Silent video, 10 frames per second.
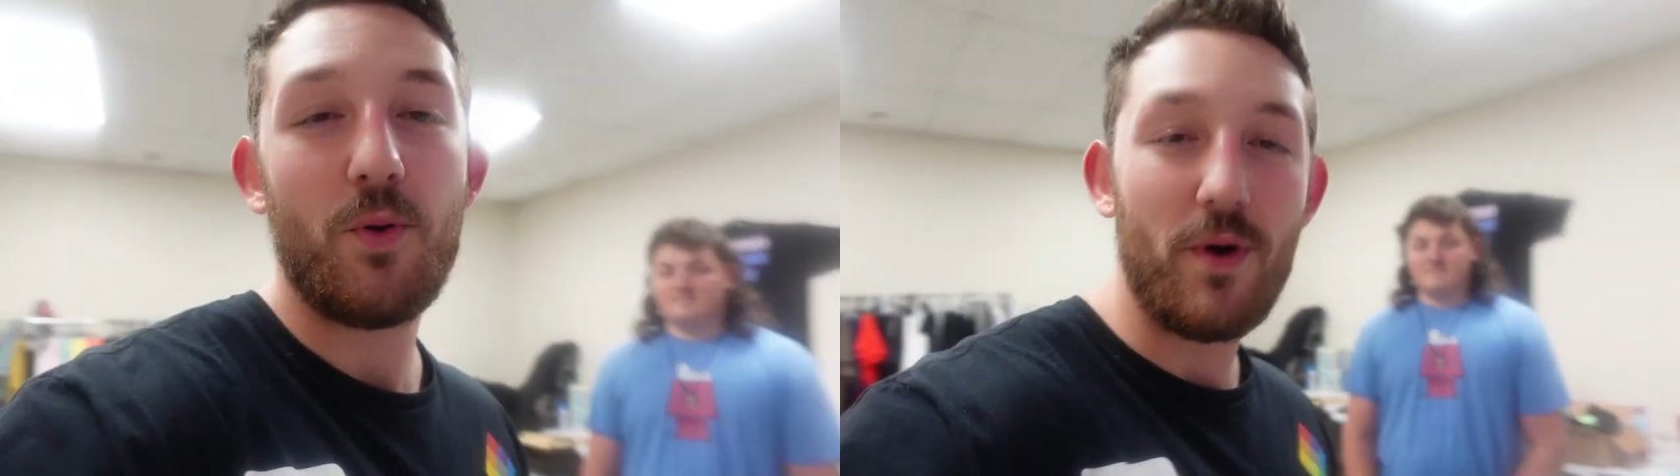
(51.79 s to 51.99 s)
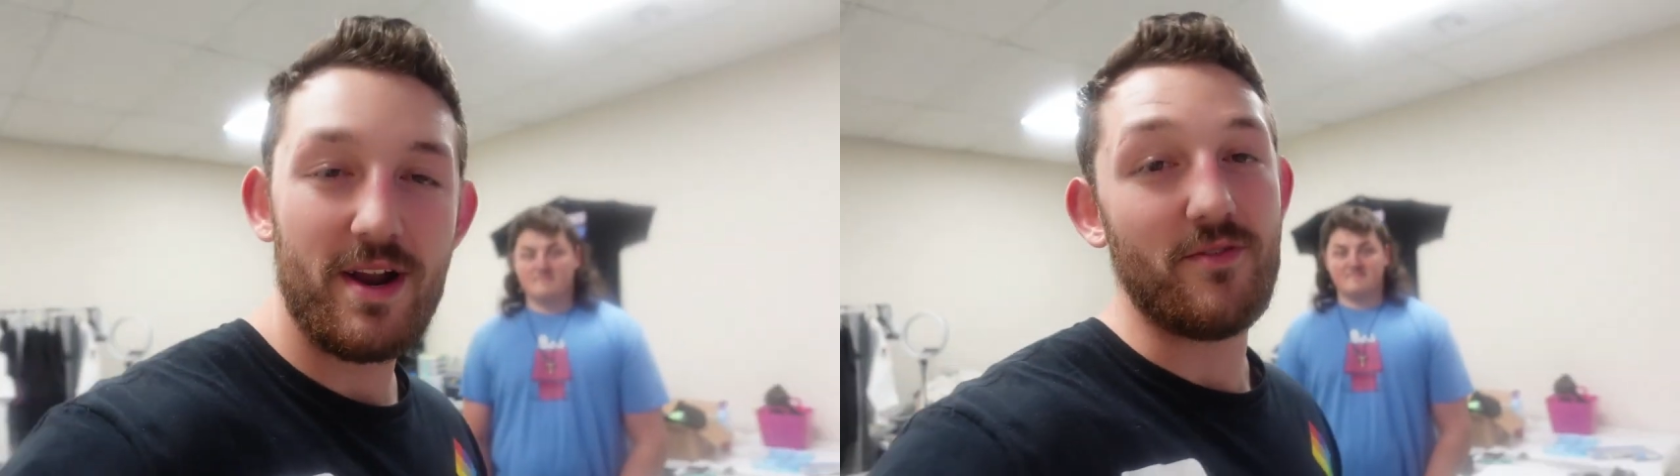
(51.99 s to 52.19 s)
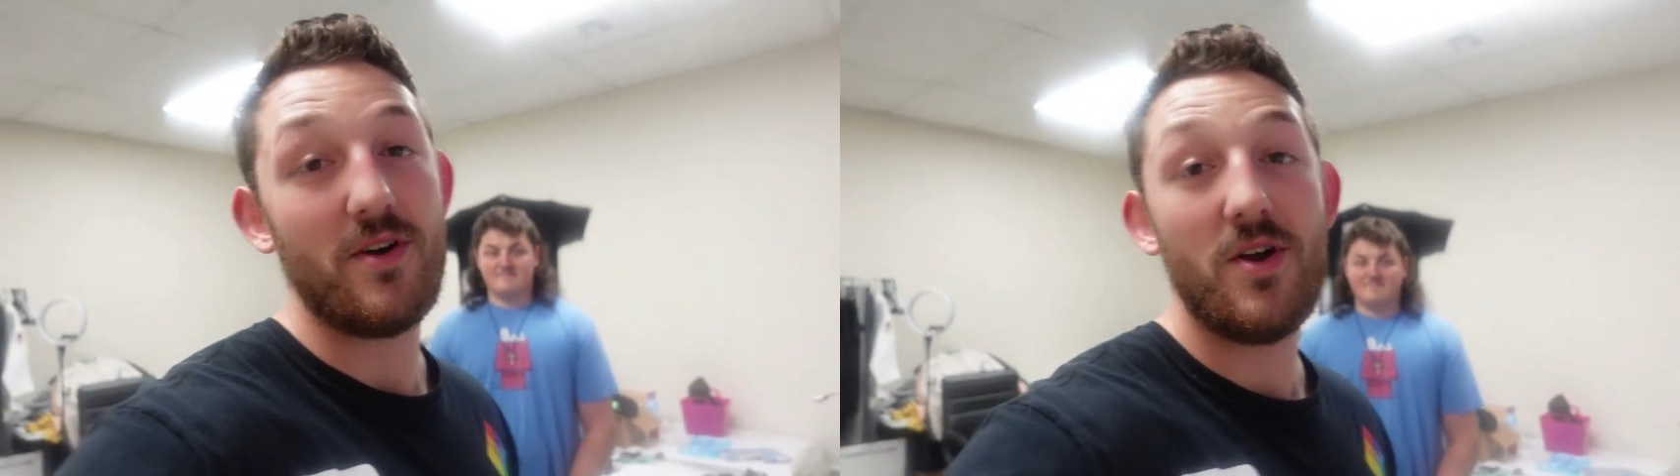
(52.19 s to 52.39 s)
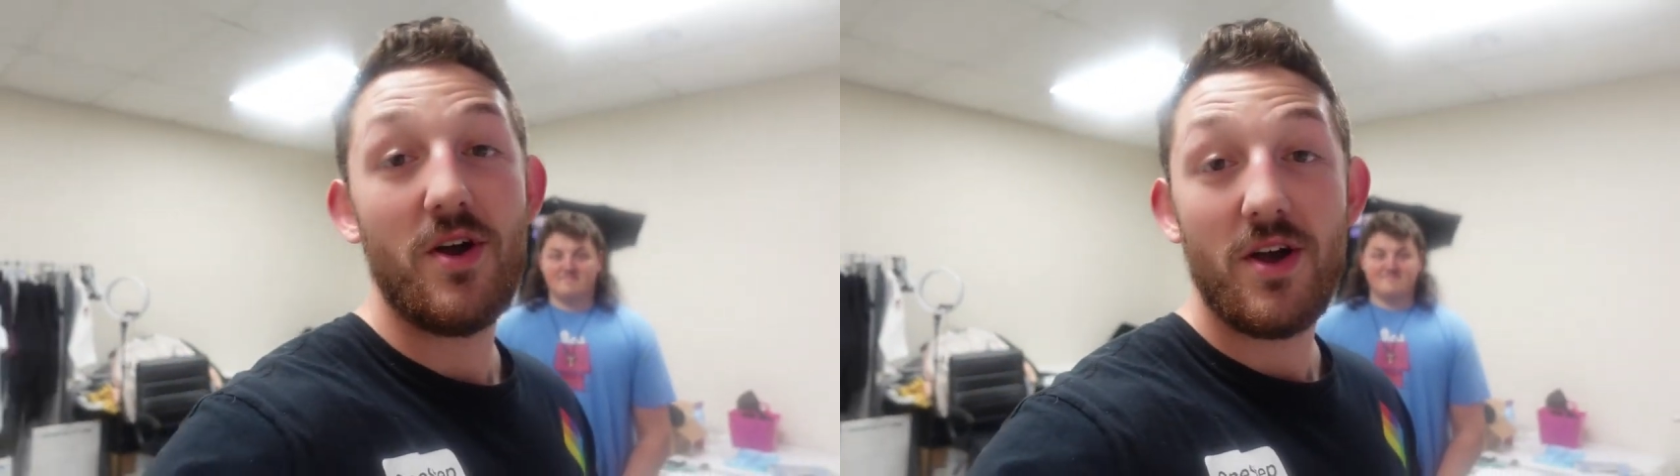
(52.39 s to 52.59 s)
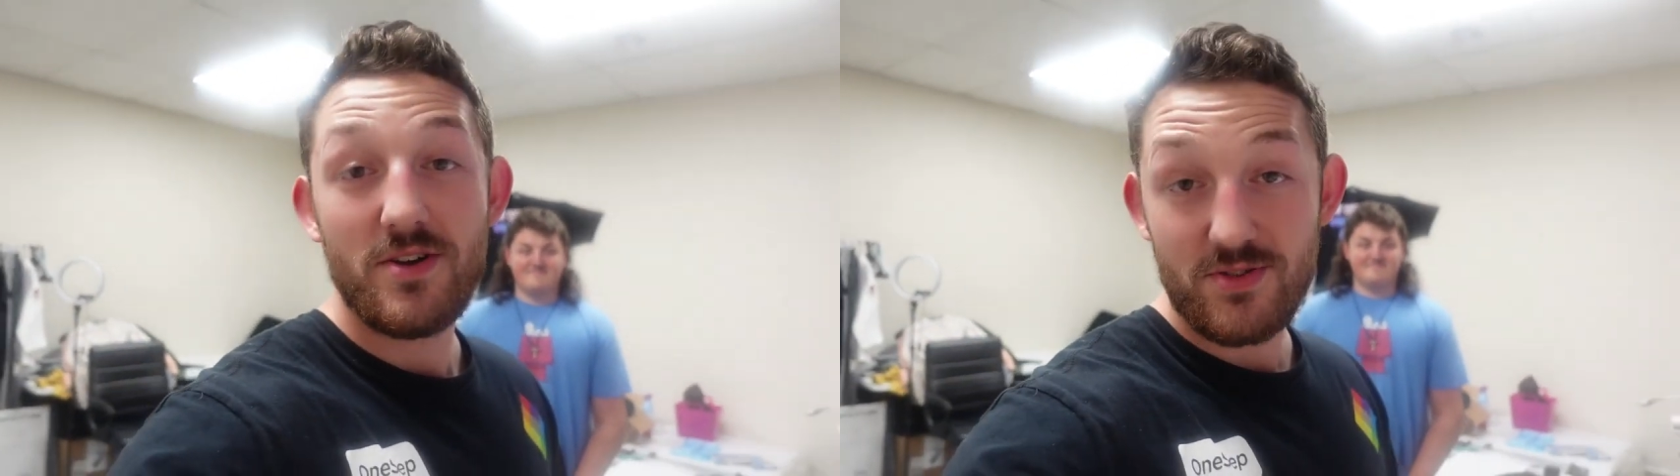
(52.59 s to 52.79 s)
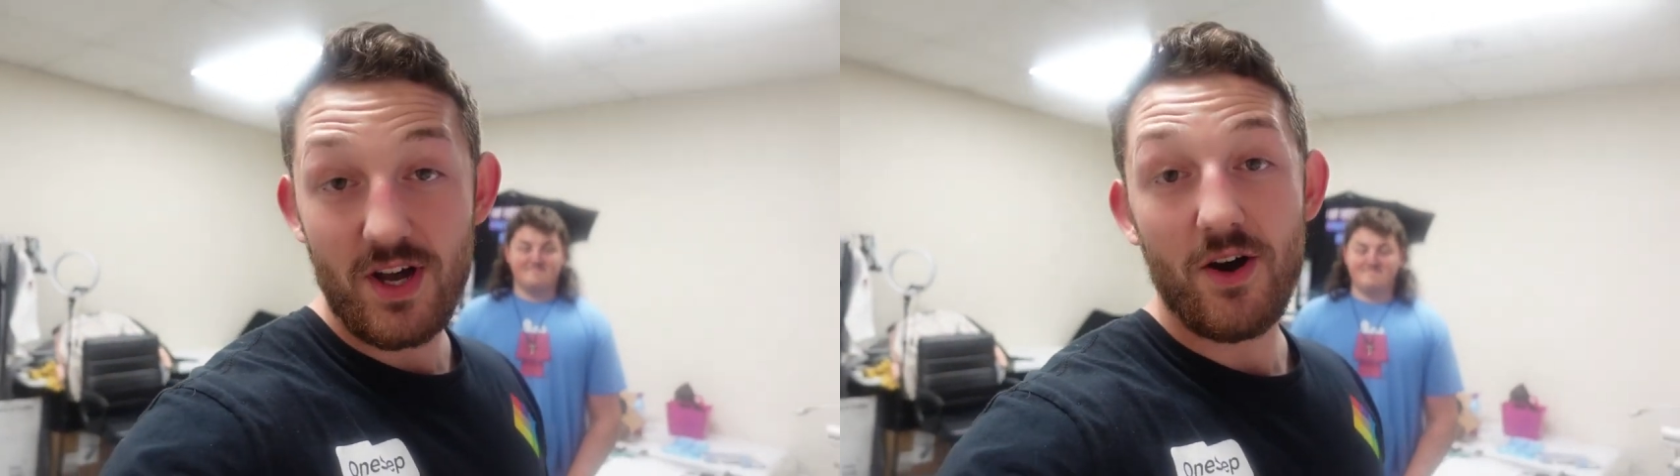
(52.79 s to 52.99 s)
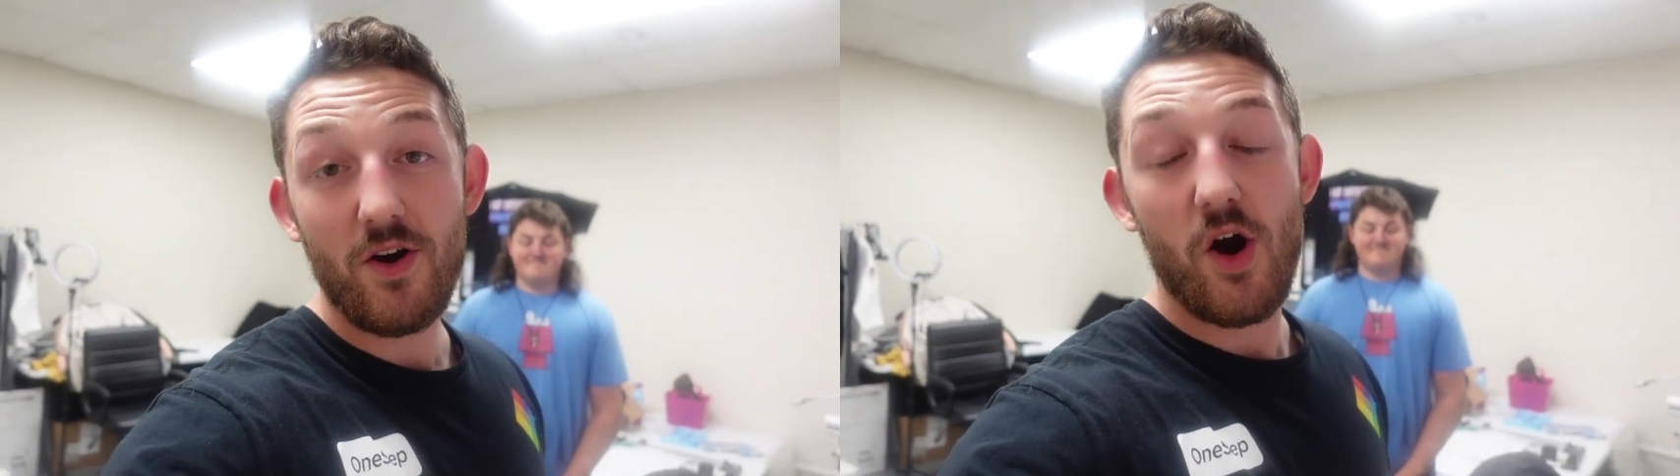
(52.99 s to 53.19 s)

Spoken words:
But whatever. So,